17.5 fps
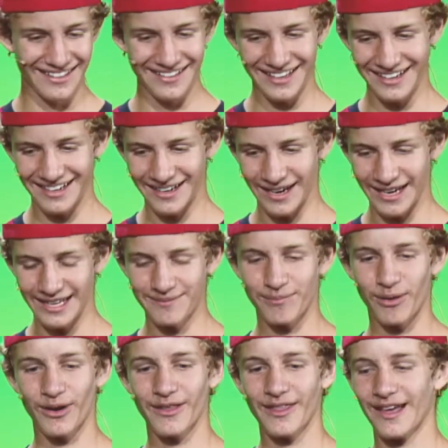then in
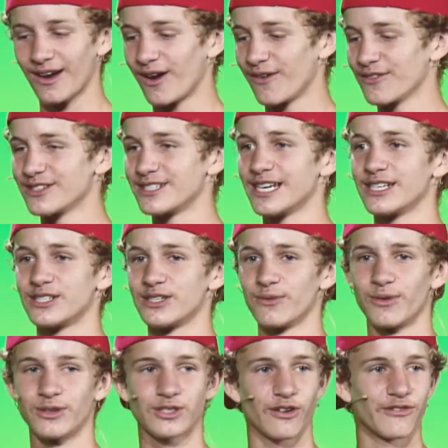part of that conversation
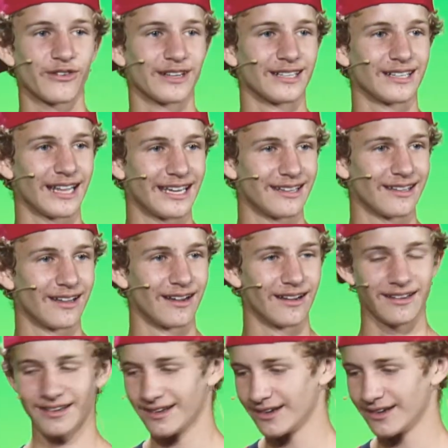was our friend Layla,